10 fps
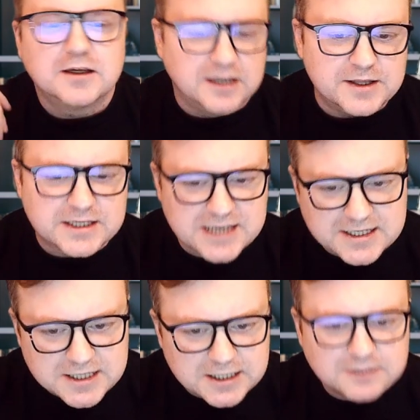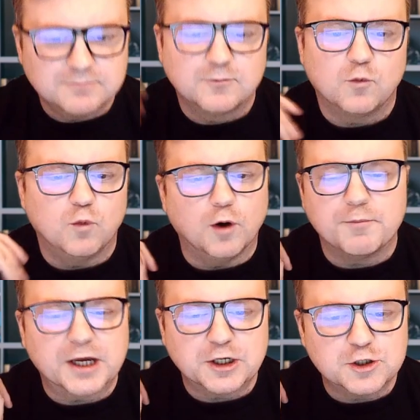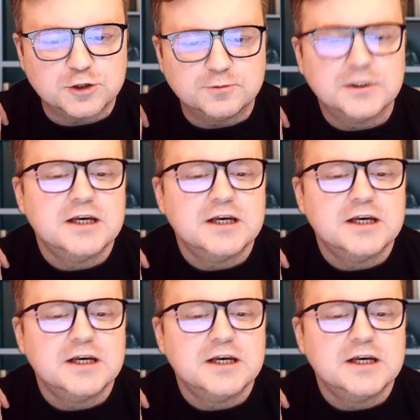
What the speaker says: In this essay, what am I going to do?